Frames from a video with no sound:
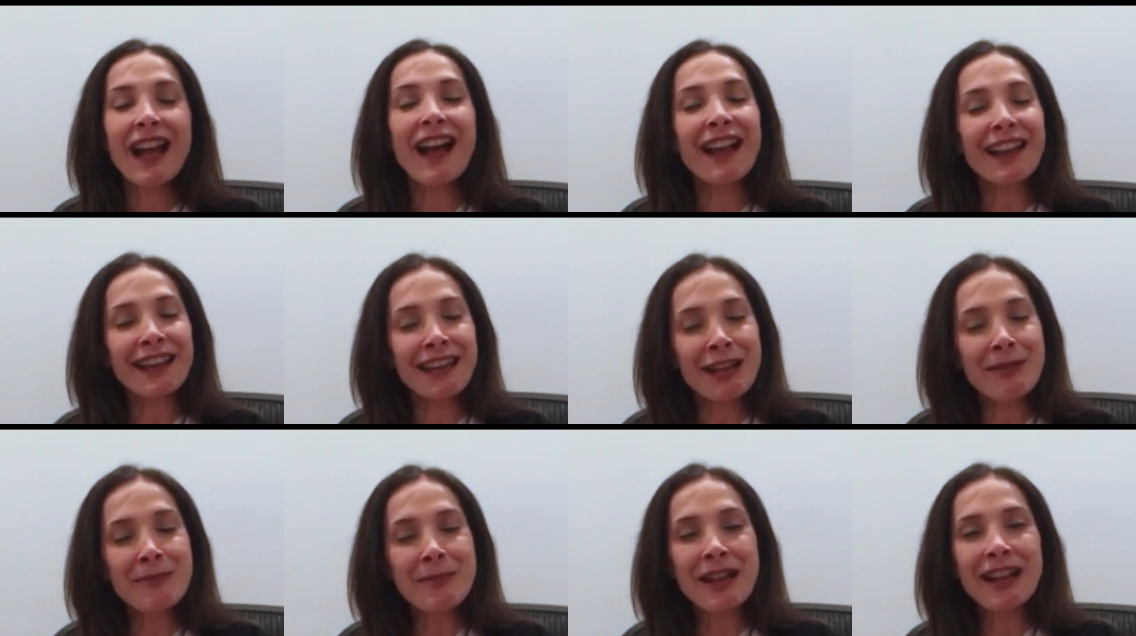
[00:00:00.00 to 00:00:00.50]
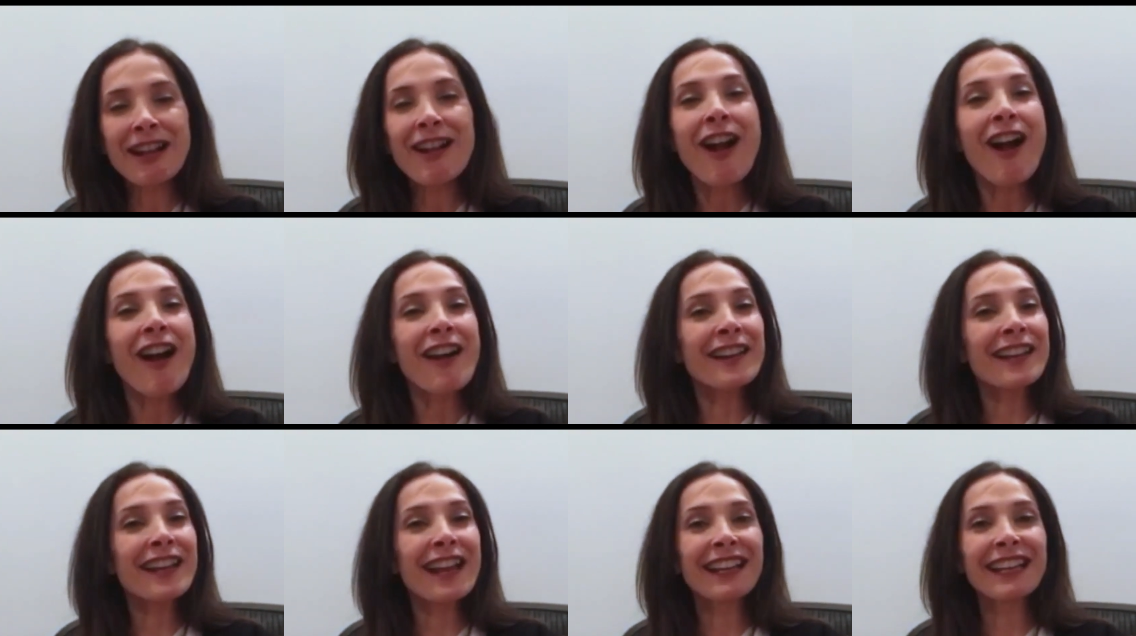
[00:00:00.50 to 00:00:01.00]
I am a
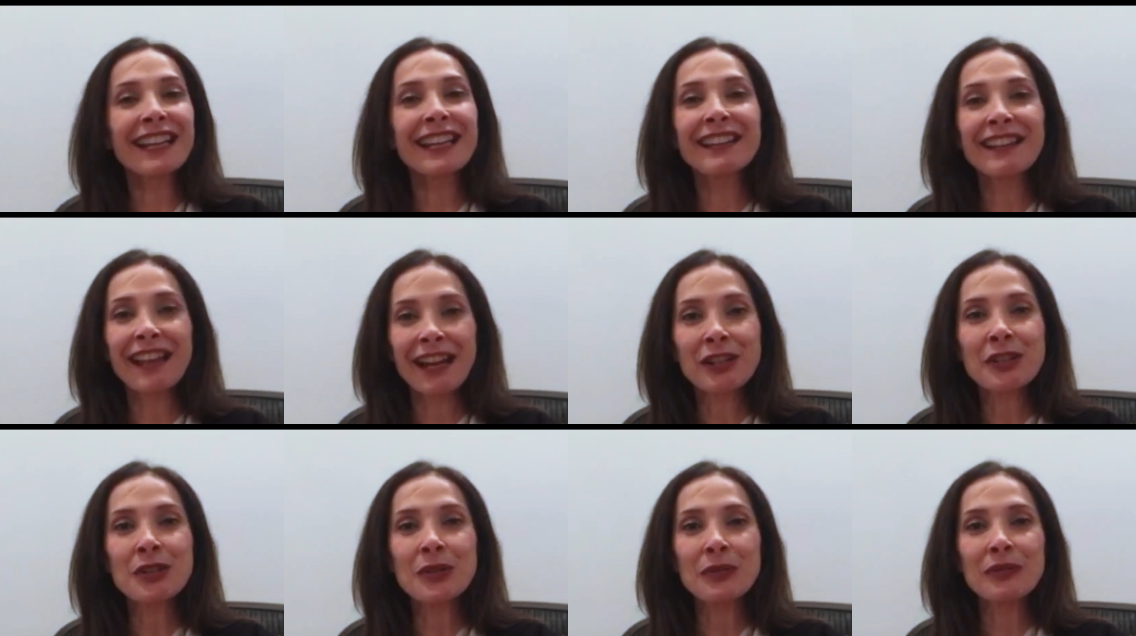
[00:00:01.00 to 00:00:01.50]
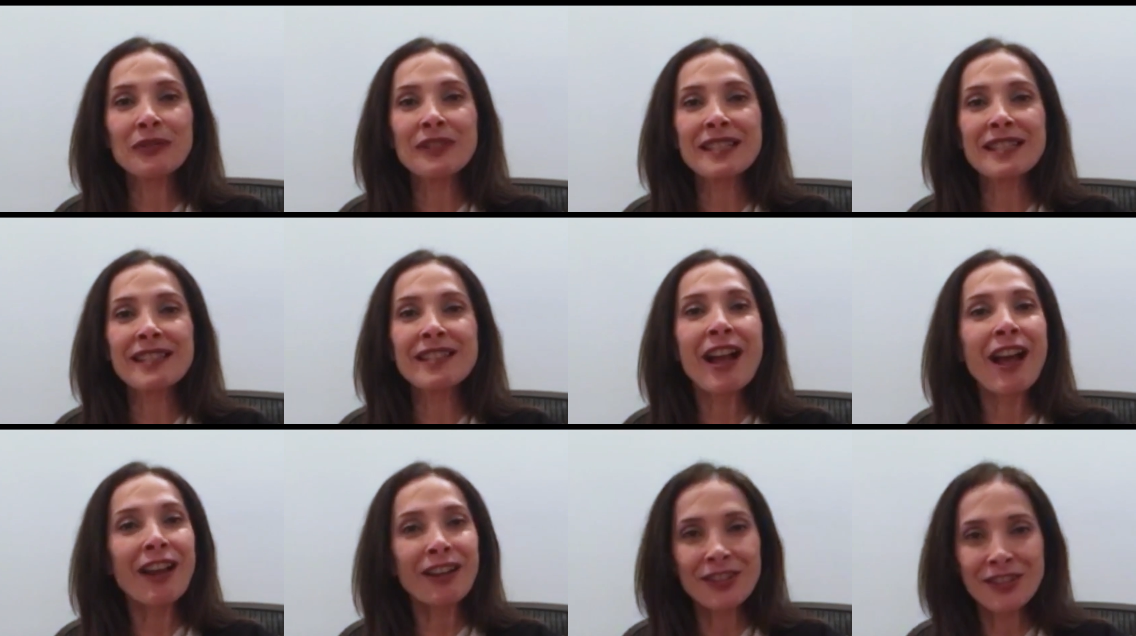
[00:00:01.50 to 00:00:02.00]
cardiac
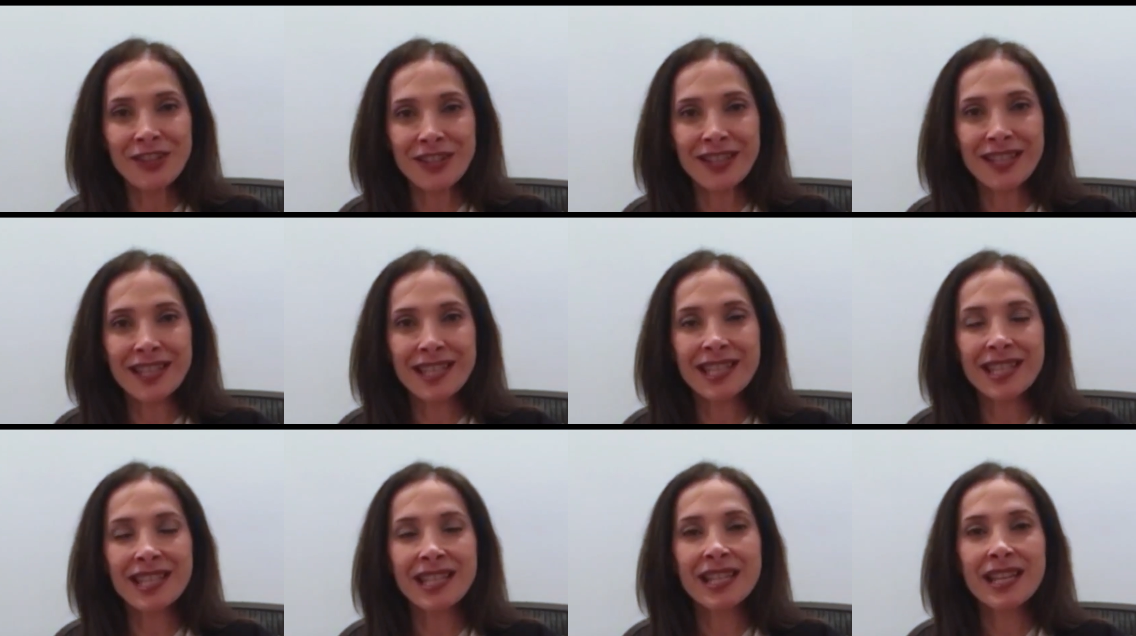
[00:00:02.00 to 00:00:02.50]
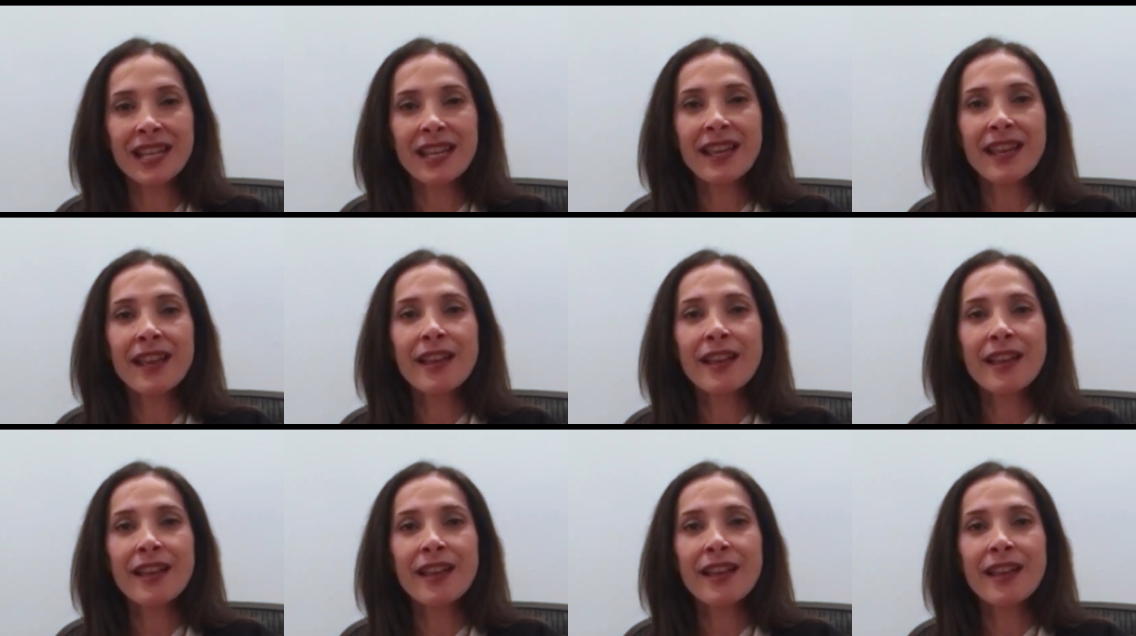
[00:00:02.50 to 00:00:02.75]
electrophysiologist,